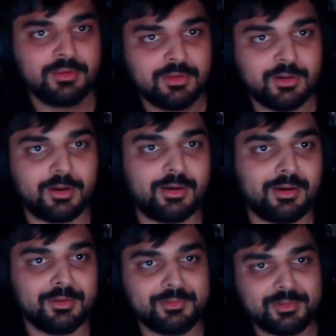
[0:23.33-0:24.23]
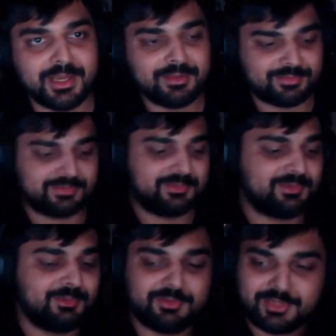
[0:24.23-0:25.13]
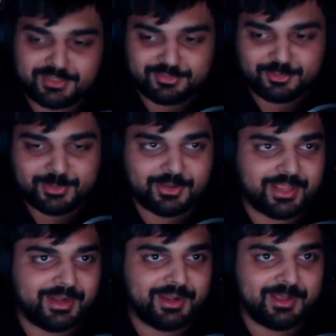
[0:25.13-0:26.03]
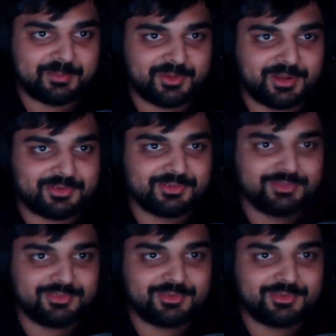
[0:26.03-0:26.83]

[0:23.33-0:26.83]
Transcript: Oh, you guys, dude, do you guys hear about N&A Productions?